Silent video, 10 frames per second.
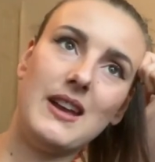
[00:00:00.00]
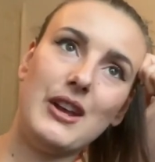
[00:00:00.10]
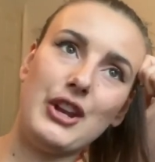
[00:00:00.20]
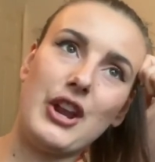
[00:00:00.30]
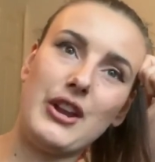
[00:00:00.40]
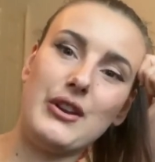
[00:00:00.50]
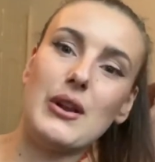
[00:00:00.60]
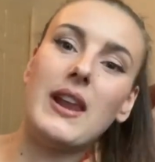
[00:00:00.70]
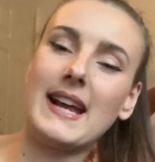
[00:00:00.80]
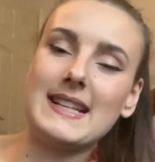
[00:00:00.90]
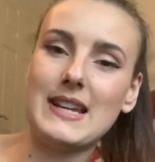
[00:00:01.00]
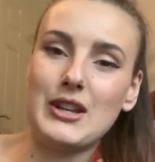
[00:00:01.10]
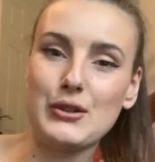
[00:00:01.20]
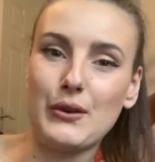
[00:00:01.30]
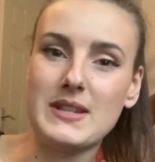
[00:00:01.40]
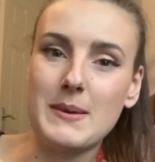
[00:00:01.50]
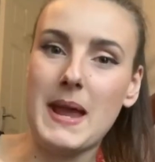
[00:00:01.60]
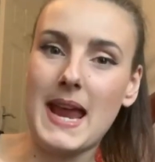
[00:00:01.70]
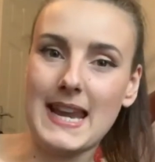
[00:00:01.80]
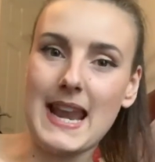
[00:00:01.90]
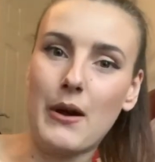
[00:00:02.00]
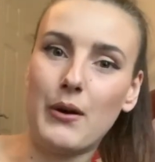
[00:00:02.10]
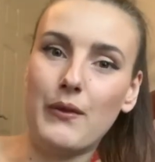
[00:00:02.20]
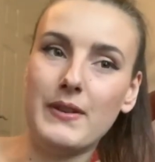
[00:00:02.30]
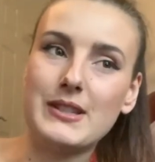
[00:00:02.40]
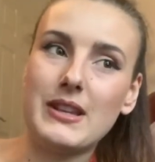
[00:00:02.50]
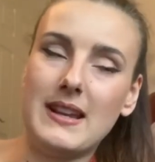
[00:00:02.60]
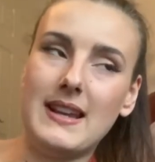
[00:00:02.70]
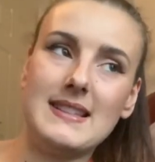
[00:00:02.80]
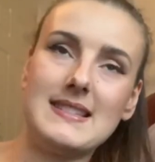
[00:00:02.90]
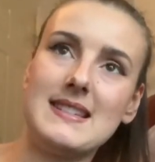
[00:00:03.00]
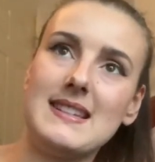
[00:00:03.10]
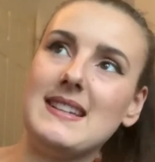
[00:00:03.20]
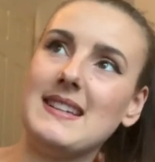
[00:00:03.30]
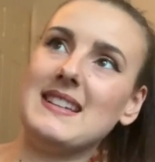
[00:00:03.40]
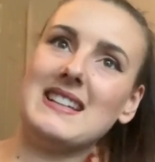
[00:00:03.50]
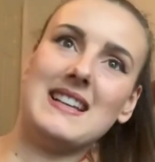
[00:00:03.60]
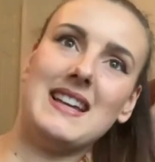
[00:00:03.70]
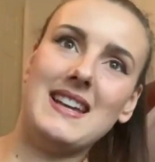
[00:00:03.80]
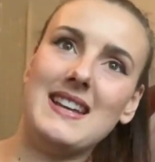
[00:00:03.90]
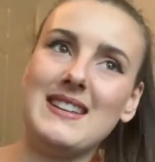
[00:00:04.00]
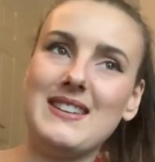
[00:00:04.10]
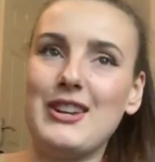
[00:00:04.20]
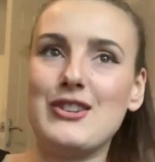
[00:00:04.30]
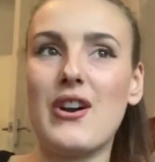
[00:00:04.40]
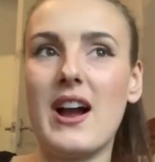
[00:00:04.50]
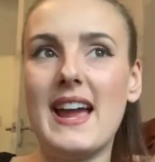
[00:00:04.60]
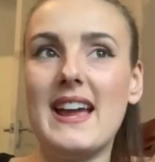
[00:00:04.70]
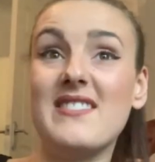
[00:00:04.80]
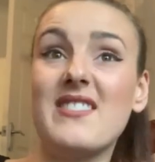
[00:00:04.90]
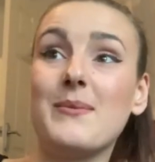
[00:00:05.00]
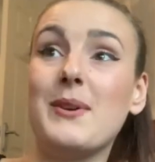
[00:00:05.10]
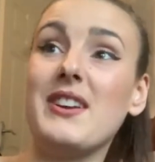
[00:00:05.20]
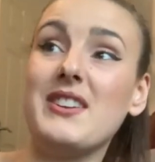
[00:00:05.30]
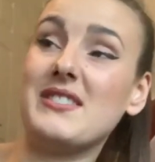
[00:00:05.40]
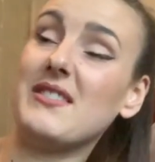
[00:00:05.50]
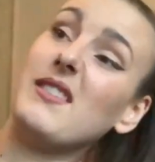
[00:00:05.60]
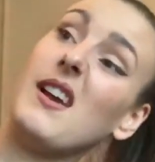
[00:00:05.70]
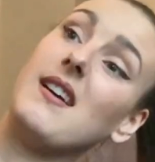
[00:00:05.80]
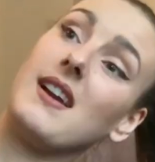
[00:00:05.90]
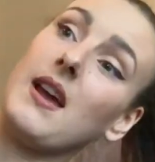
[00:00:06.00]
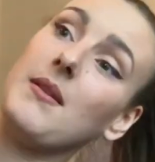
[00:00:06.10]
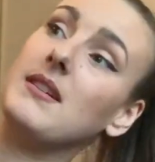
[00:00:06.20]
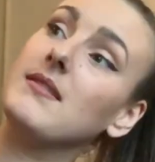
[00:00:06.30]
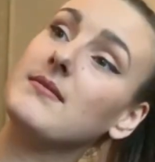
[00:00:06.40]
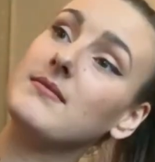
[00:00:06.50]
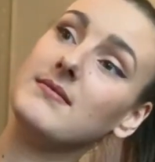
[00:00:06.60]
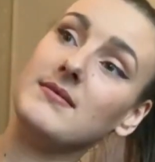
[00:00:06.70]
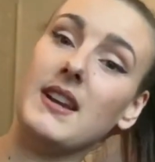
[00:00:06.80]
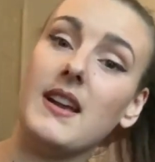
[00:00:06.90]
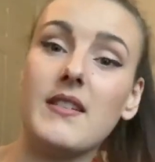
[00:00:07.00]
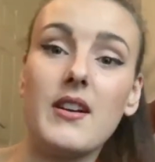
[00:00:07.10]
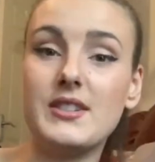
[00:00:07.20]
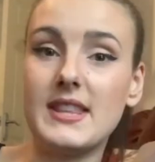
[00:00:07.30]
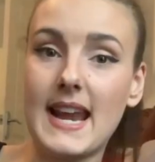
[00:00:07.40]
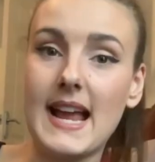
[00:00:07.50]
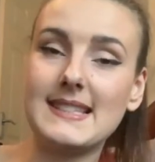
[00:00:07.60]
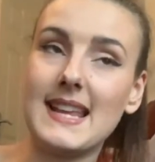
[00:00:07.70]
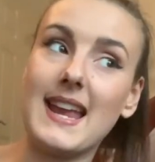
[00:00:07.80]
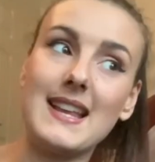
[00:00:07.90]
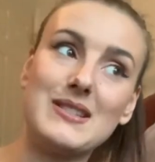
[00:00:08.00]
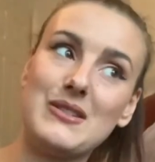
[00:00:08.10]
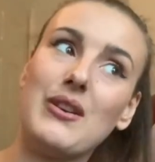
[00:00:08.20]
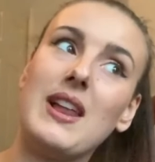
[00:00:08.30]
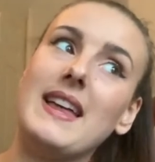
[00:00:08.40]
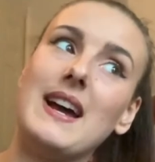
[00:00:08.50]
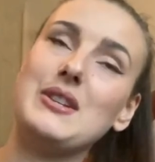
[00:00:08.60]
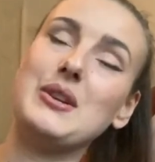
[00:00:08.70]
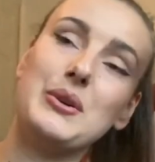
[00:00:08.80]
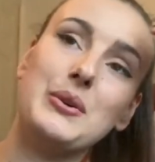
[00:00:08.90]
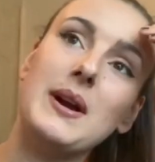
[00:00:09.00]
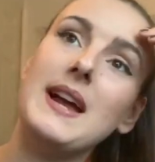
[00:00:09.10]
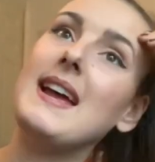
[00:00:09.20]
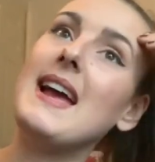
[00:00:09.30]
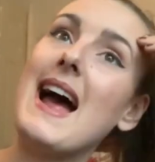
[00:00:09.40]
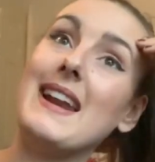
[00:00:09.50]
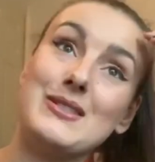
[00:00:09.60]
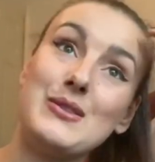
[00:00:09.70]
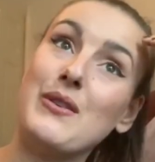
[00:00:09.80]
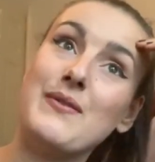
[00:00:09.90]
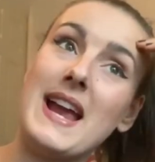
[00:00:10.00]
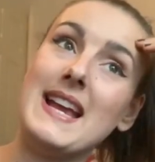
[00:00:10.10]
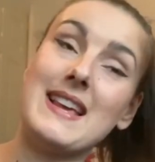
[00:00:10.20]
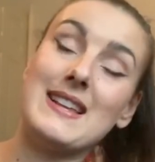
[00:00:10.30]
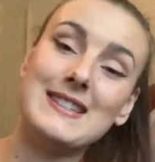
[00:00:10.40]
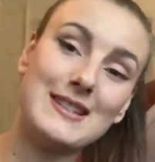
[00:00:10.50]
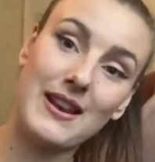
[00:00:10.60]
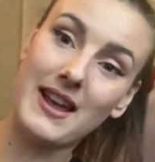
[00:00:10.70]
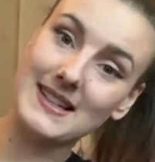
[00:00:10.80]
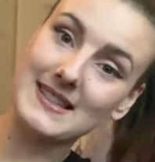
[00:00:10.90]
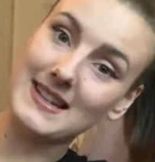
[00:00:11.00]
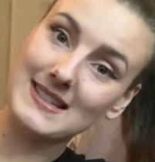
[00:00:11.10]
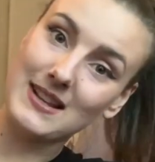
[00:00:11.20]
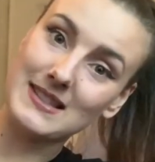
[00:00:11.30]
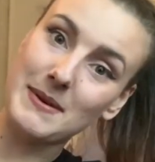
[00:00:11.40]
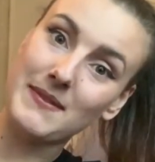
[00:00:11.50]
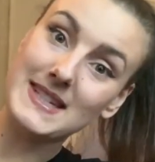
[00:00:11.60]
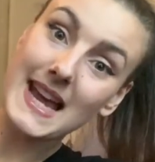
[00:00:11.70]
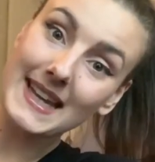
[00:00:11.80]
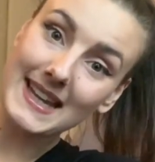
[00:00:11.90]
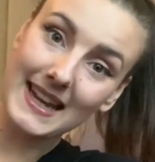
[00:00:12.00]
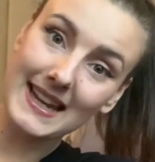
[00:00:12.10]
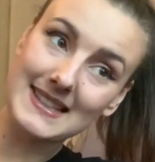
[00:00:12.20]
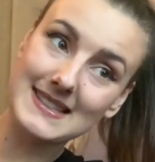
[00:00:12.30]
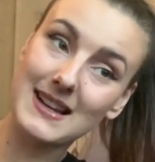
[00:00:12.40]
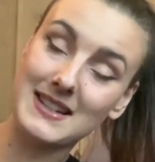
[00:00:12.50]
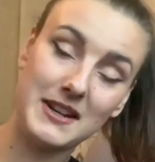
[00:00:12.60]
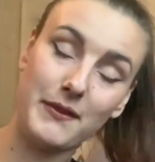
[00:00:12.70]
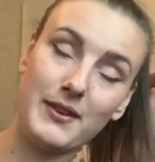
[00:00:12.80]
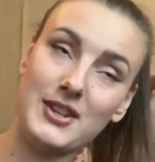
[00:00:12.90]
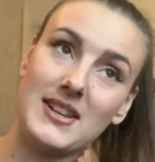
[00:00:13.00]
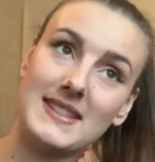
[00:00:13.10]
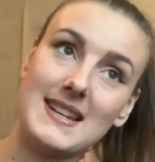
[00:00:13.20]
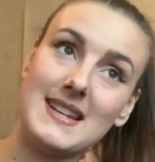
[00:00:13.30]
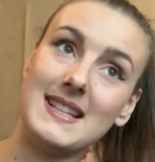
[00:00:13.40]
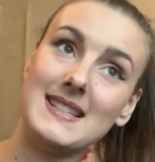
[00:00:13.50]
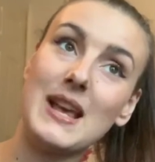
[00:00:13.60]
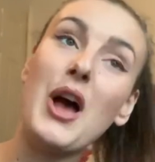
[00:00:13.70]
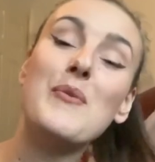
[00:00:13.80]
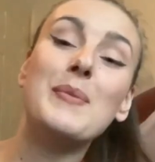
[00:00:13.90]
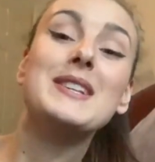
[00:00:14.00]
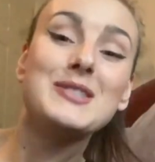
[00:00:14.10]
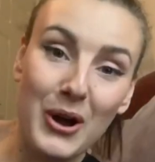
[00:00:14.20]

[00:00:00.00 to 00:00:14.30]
you know, you sort like I said, you sort of dip it in and out of. It's it's you try it and done well, you sort of like, okay, well, you know, go on to the next thing. It's not like that at all and it's not a phase this is like i said it's lasted me for 10 years i didn't even finish that sentence but it's